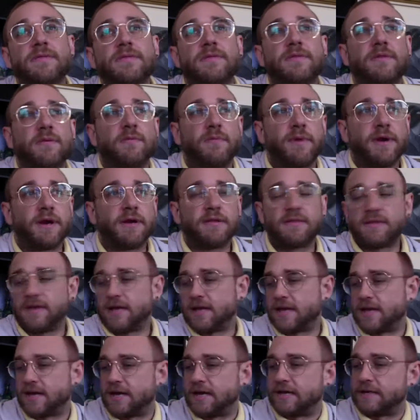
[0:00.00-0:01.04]
The weird
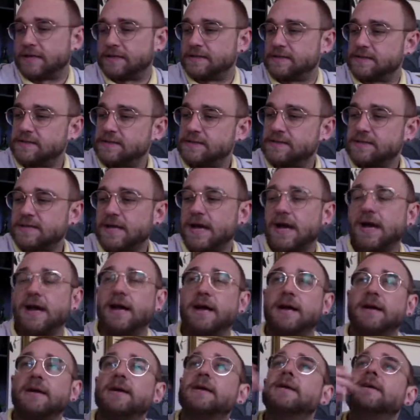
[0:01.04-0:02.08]
thing is
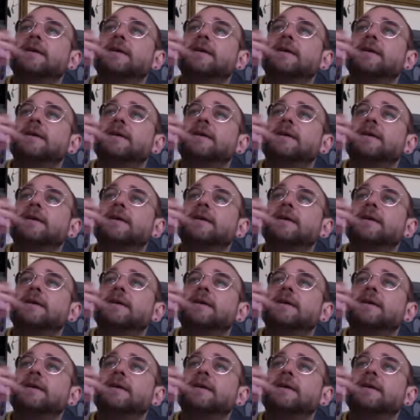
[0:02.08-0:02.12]
that